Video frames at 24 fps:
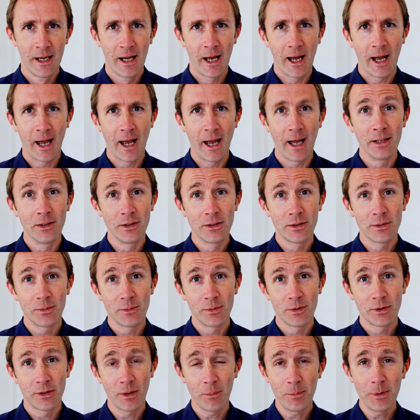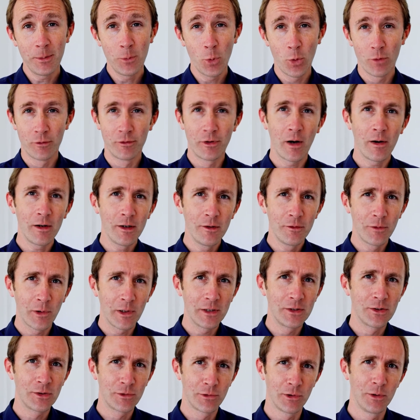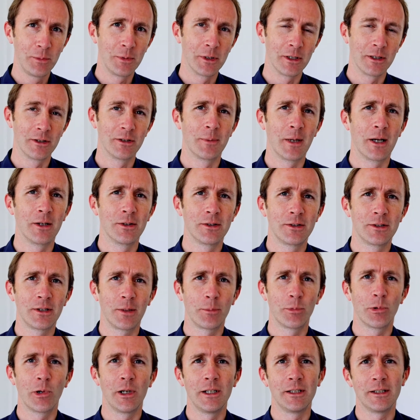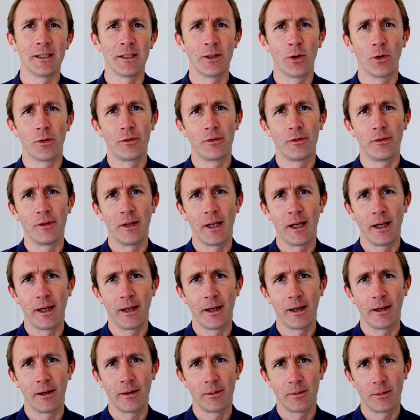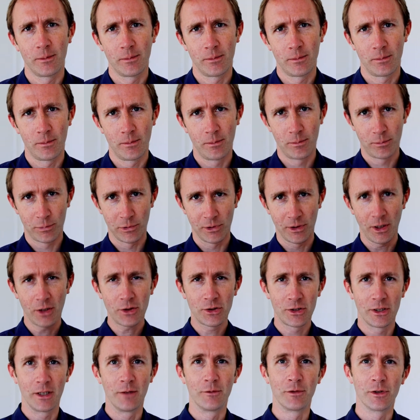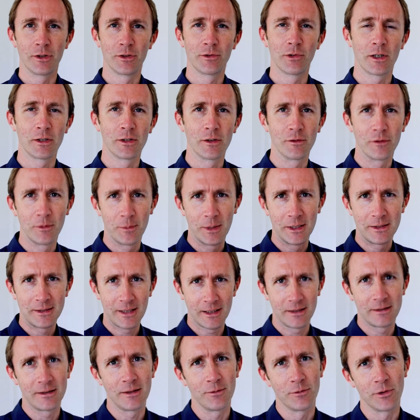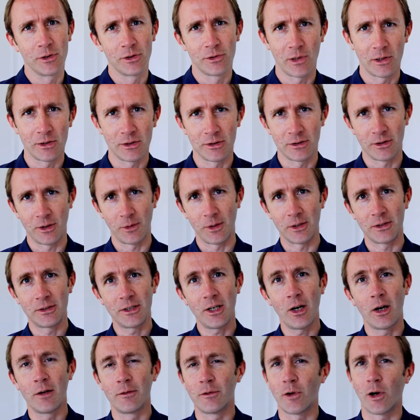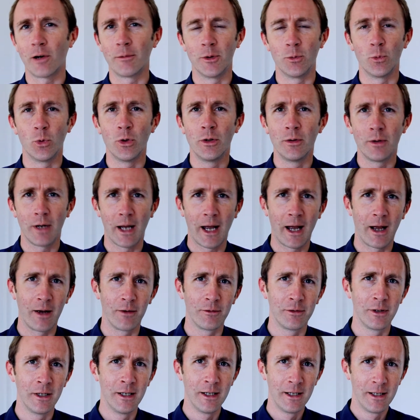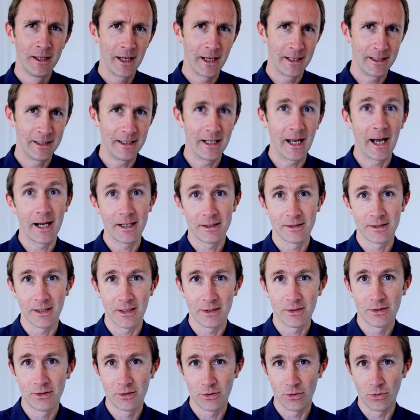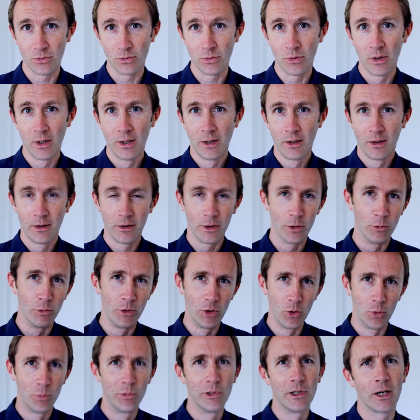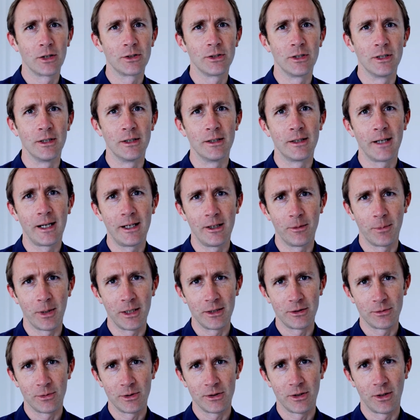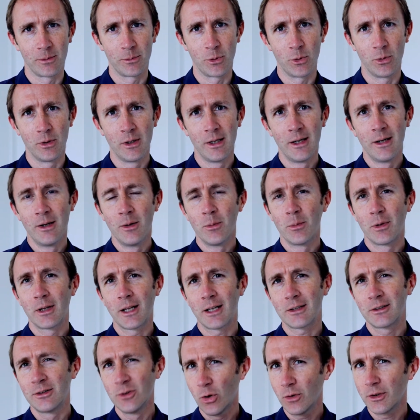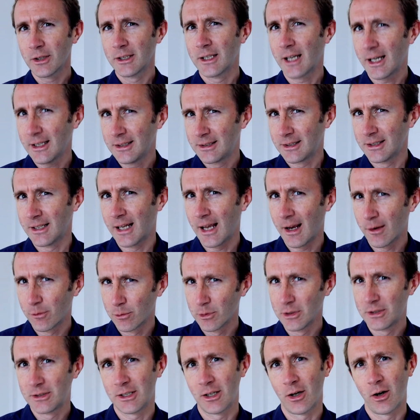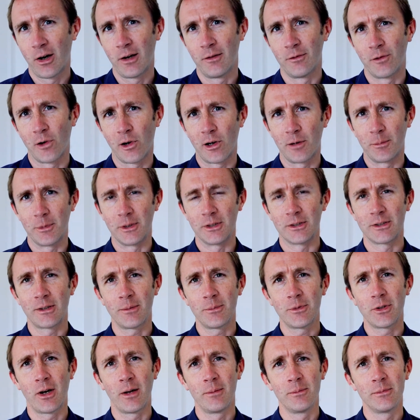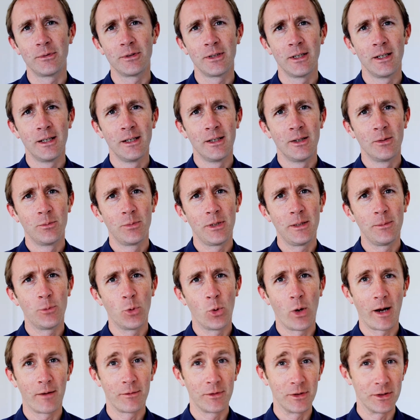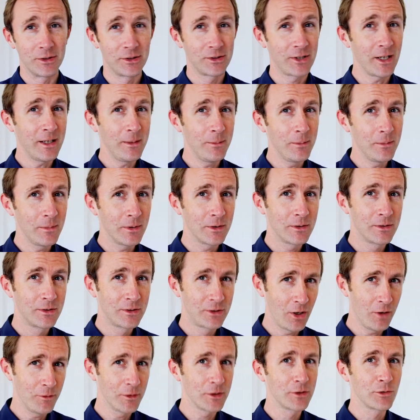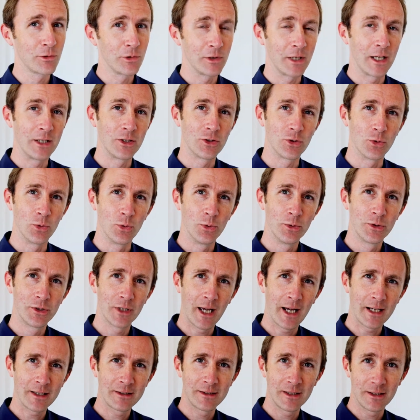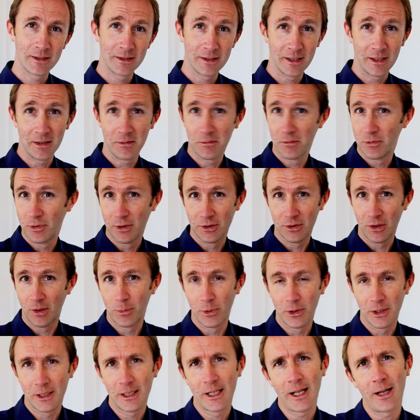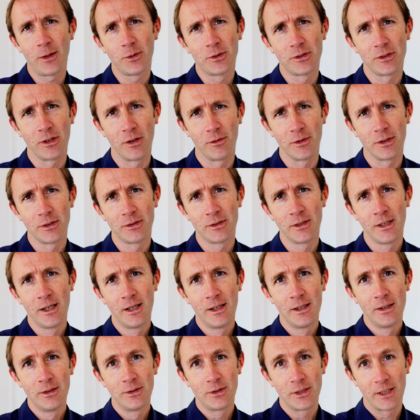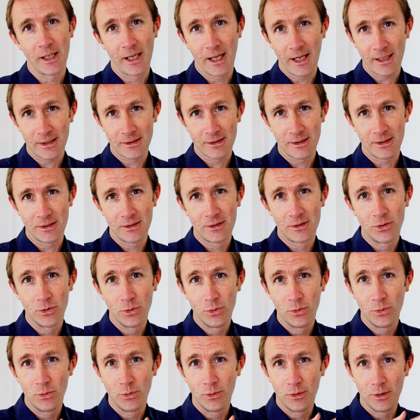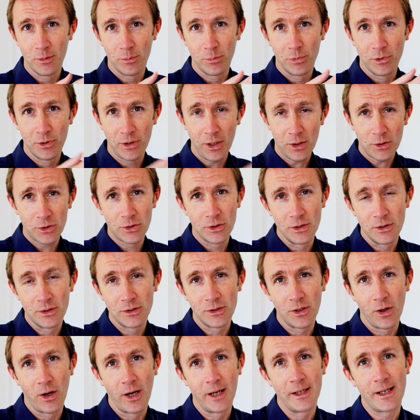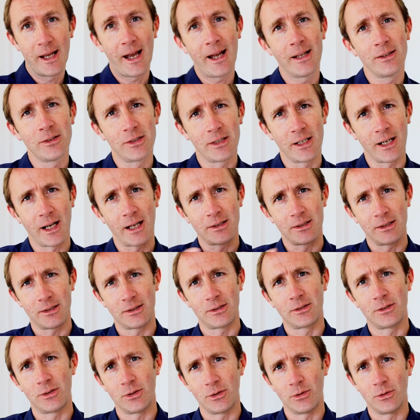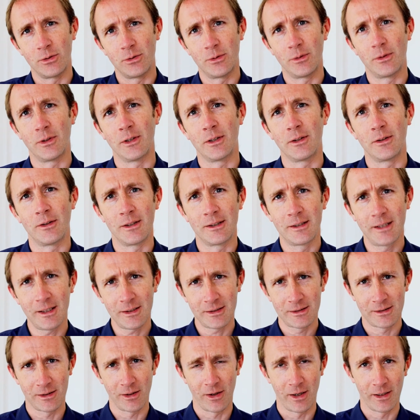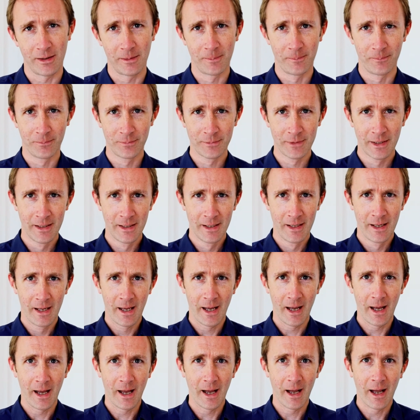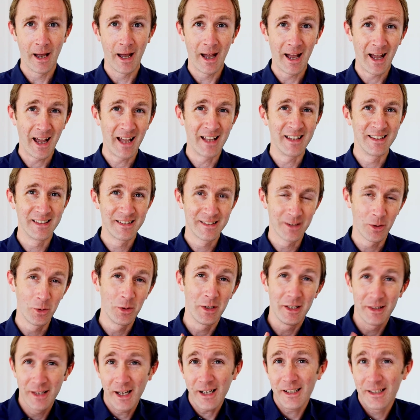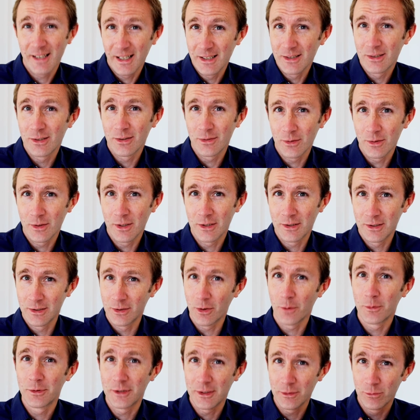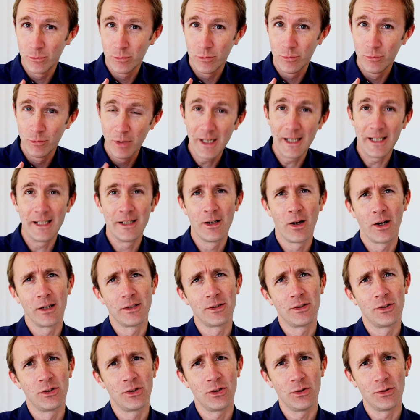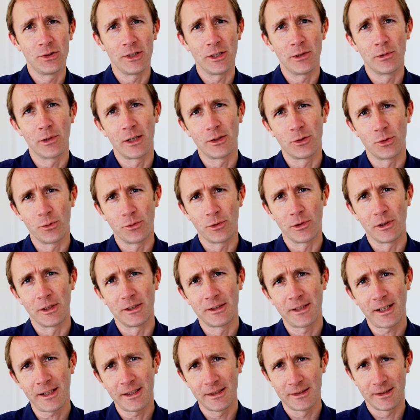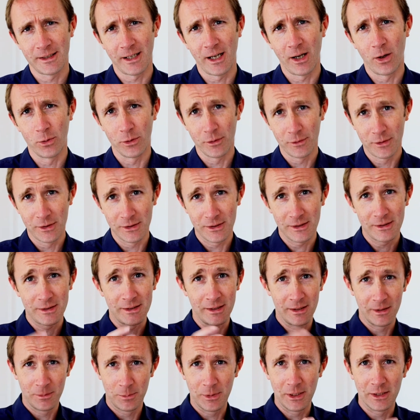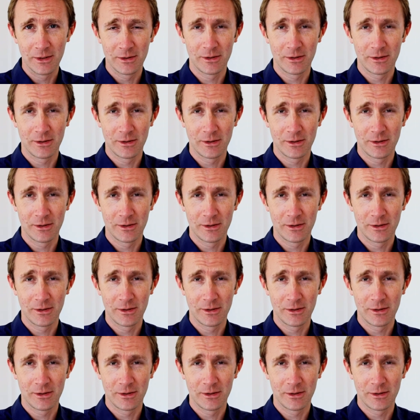And some people are very, very scrupulous about separating off their production infrastructure from their test infrastructure. So the CI environment wouldn't have any access to the real production database, for example. But that's not the case in every CI environment. Sometimes people have the same service credentials accessing, for example, a cloud service to get access to the production side and to get access to the test side. And so in that case, this is obviously really nice, juicy credential for an attacker to get hold of because it's going to be a